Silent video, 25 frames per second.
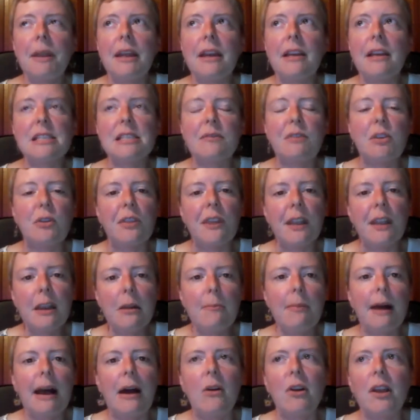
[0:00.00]
Because if you
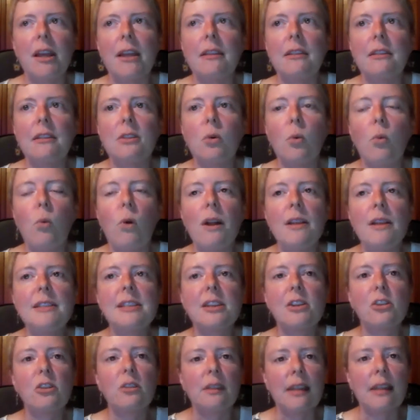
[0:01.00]
think about it, the
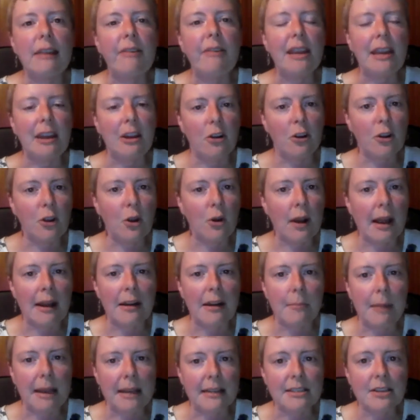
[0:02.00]
ones that are leaving here to go
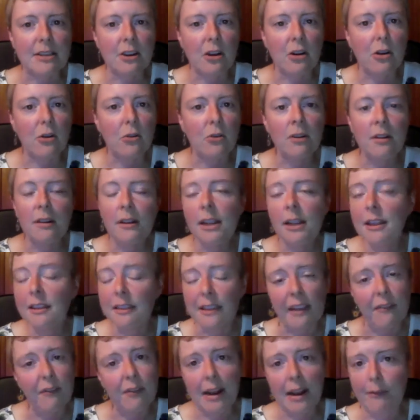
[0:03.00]
down to Mexico,
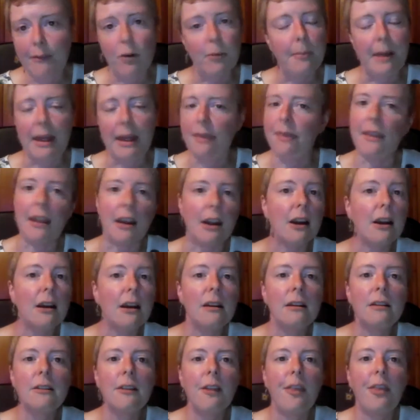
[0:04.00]
they've never been
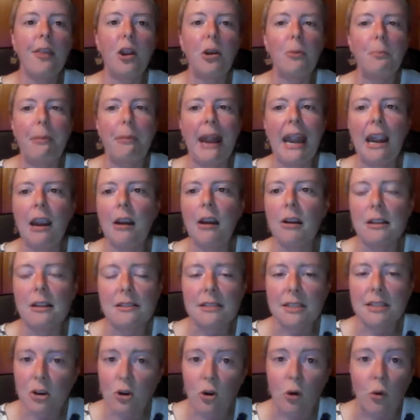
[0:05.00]
there. Their
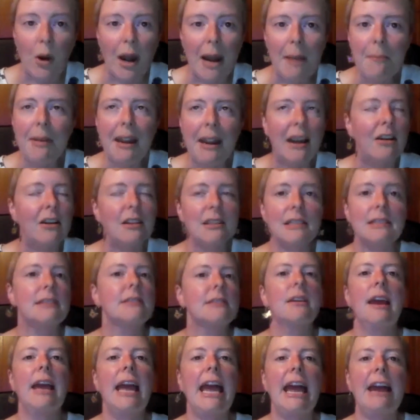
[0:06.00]
parents, their
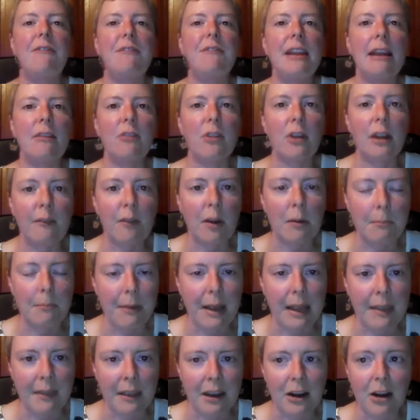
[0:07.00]
grandparents have never even
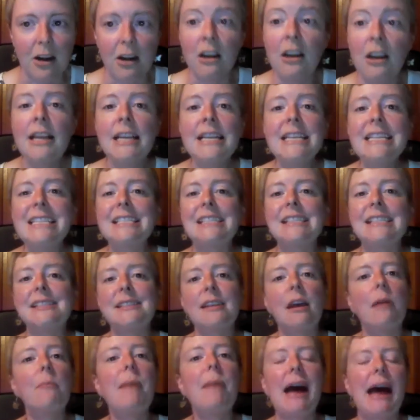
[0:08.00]
been there.
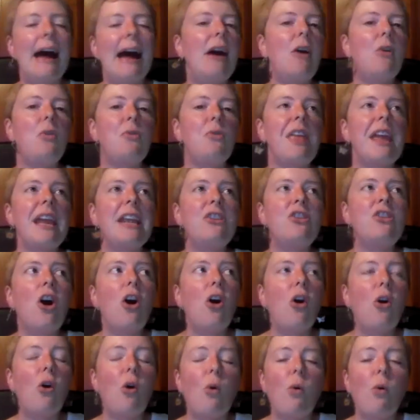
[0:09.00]
Somehow they
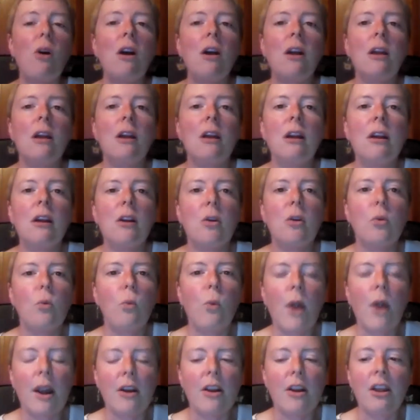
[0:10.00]
know
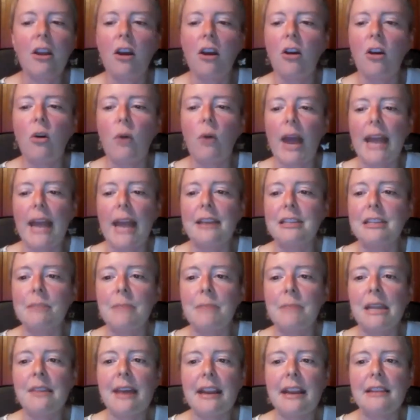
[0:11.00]
where to go. And to
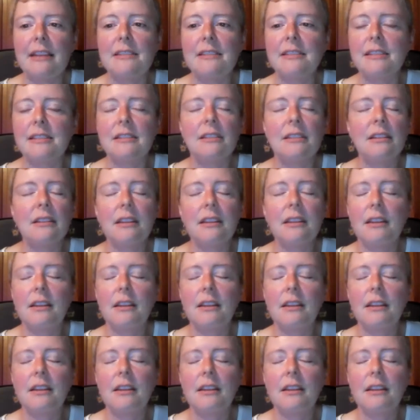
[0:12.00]
me, that is